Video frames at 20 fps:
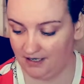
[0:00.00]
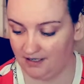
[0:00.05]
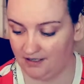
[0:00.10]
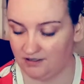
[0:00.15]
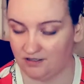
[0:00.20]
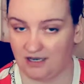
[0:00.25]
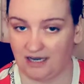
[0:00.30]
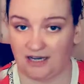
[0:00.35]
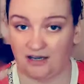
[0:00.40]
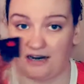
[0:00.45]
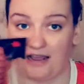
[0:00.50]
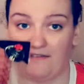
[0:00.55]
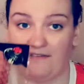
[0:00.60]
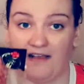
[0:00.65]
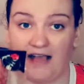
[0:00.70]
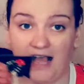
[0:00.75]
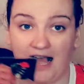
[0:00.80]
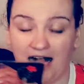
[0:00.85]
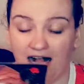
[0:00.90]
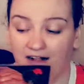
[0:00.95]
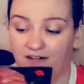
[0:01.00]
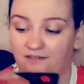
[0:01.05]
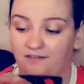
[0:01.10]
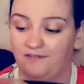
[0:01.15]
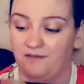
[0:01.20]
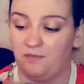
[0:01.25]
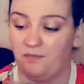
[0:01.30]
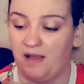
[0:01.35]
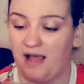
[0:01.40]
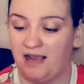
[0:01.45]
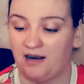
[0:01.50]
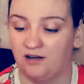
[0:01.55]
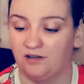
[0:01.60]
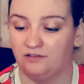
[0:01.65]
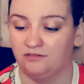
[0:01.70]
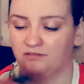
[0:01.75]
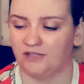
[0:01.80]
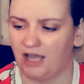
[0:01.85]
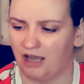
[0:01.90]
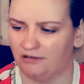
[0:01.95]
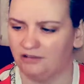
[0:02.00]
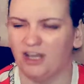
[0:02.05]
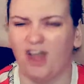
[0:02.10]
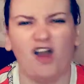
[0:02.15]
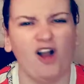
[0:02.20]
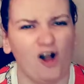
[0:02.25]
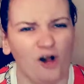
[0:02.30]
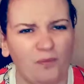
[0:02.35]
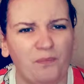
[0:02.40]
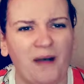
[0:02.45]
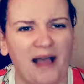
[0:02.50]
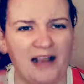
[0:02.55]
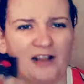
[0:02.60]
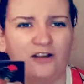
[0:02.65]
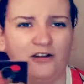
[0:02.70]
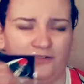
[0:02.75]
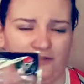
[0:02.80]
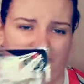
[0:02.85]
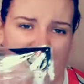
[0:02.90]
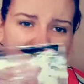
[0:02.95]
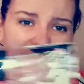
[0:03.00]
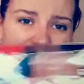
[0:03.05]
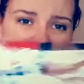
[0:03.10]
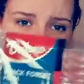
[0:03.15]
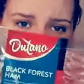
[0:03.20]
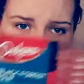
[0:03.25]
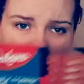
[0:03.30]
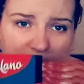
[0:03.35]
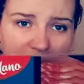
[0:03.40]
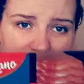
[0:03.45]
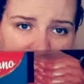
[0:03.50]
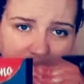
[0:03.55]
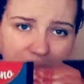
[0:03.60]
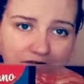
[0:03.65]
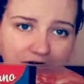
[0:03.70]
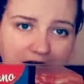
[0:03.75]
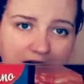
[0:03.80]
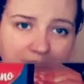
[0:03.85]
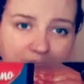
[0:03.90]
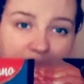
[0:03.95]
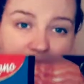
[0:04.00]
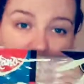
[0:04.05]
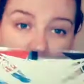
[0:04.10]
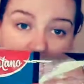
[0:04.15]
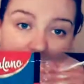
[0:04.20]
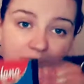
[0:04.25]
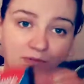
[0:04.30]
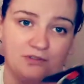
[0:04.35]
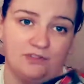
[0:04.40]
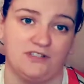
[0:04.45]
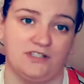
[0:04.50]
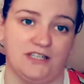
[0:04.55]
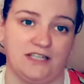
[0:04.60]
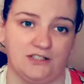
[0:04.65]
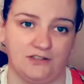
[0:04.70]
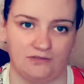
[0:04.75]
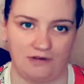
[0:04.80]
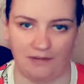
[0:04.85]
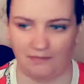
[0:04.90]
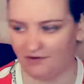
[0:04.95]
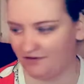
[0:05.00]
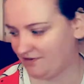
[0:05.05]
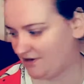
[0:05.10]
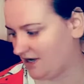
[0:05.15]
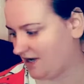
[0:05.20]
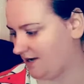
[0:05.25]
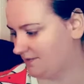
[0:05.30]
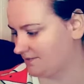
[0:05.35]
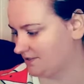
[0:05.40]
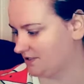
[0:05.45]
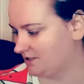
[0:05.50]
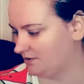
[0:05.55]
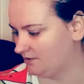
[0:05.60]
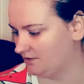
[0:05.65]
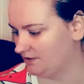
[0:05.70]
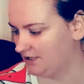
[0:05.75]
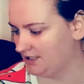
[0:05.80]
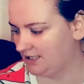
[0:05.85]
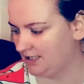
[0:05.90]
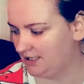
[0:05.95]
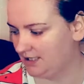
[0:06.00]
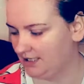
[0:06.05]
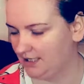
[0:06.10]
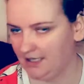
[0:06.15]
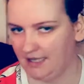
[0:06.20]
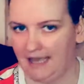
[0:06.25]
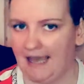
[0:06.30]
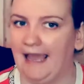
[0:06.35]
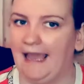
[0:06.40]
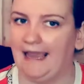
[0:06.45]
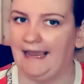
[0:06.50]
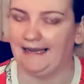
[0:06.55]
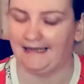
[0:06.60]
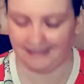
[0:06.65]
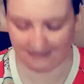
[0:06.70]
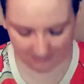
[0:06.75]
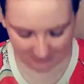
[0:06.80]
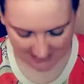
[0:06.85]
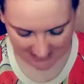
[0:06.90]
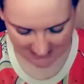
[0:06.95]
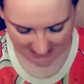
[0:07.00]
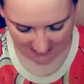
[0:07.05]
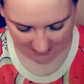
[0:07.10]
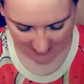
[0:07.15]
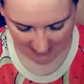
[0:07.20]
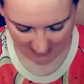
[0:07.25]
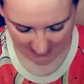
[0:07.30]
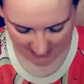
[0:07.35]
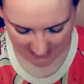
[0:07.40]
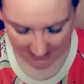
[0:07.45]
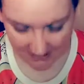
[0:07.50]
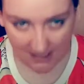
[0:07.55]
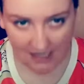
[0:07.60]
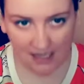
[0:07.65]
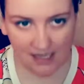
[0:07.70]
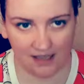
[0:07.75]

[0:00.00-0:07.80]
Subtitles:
So I can have half a pack, the whole pack of it, 200 grams for 1.6 grams of carbs. So hey, that's amazing.